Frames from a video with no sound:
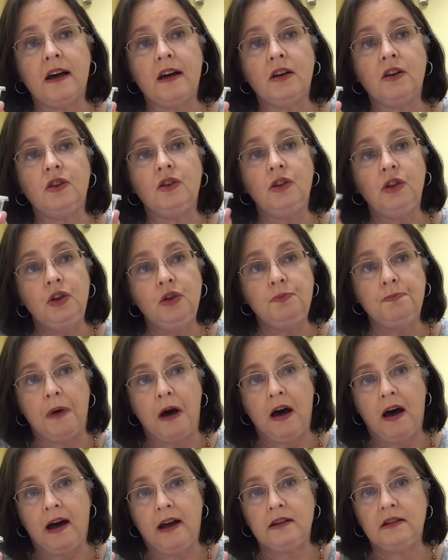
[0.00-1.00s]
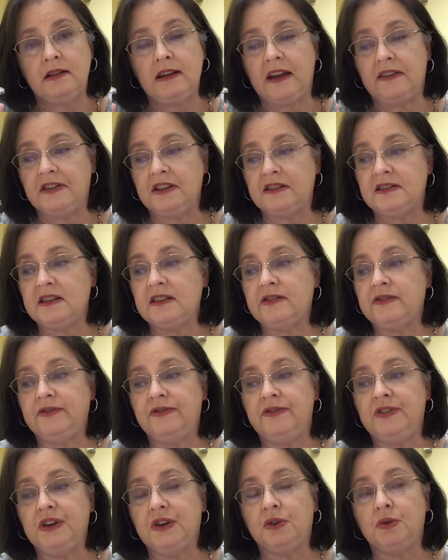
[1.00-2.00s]
glue pot. Now this is
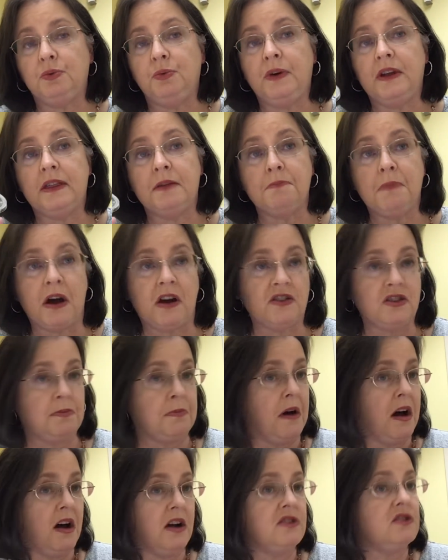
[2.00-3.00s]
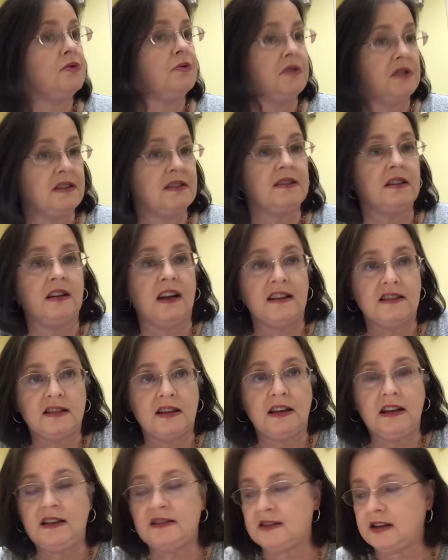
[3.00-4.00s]
filled with Mod Podge, which is a nice
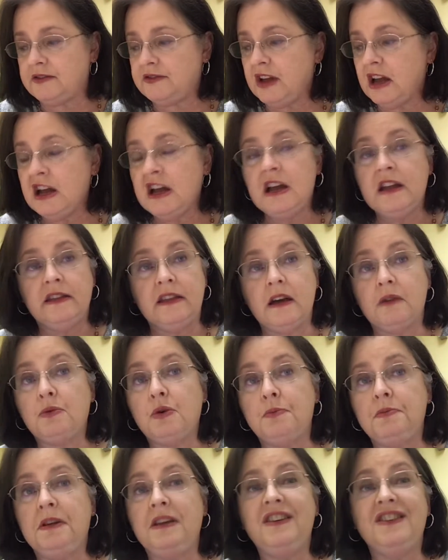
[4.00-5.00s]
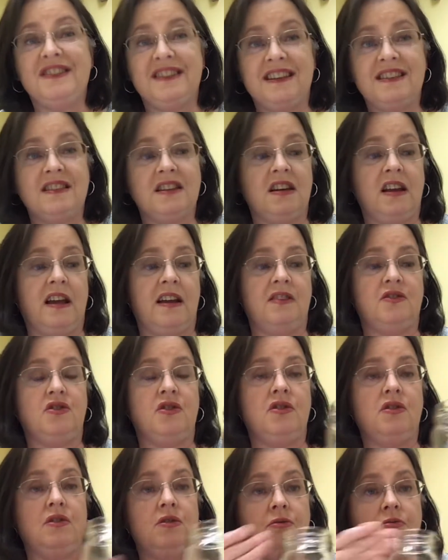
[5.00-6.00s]
adhesive that we'll be using today
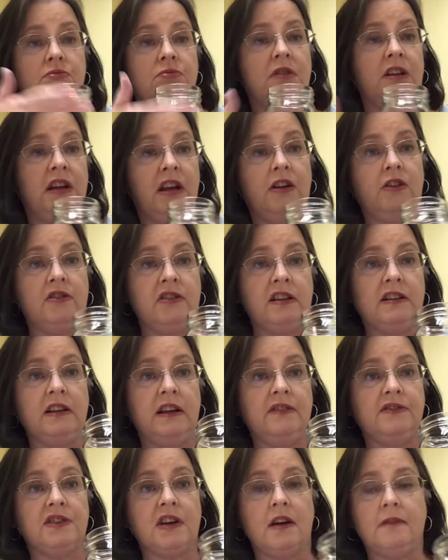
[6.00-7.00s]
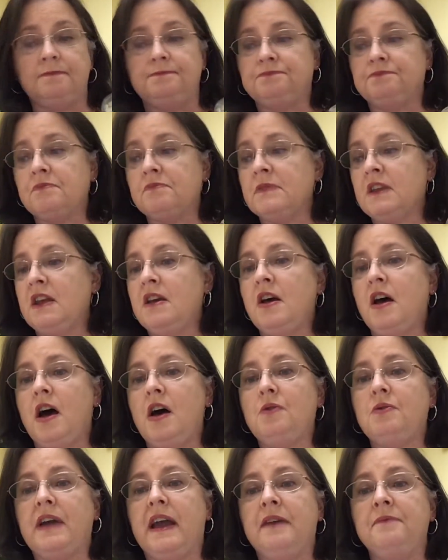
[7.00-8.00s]
to adhere the leaves on.
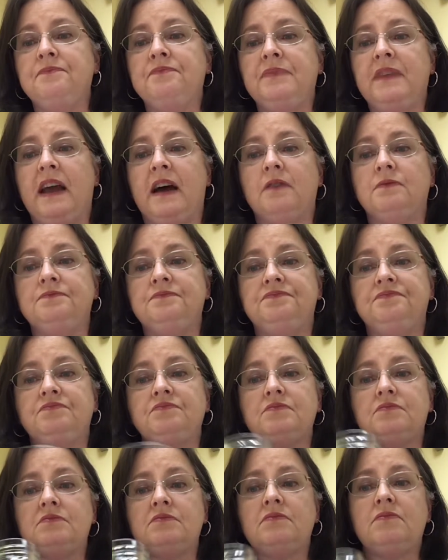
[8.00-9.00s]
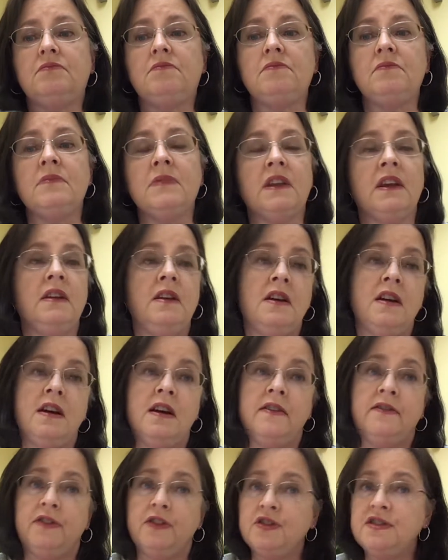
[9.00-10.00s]
Okay, now,
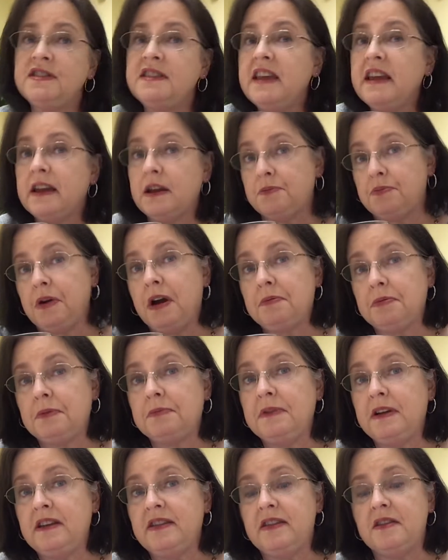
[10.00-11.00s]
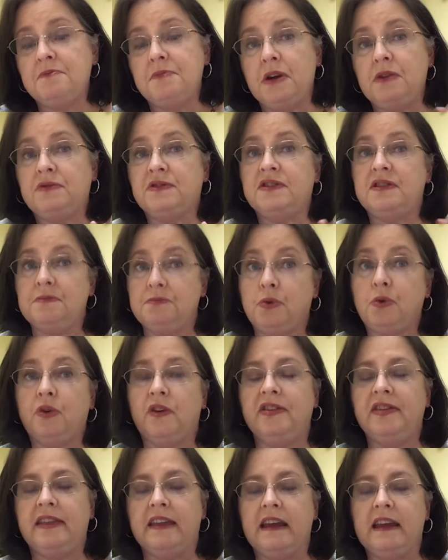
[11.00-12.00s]
first thing and probably the most
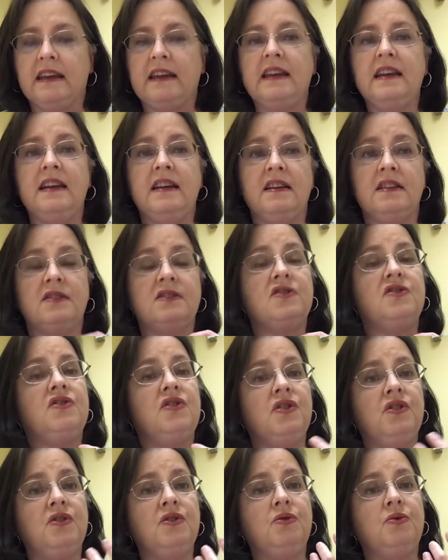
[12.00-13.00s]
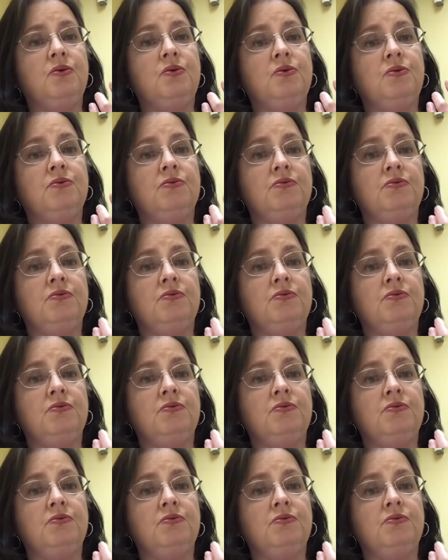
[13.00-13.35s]
important thing is to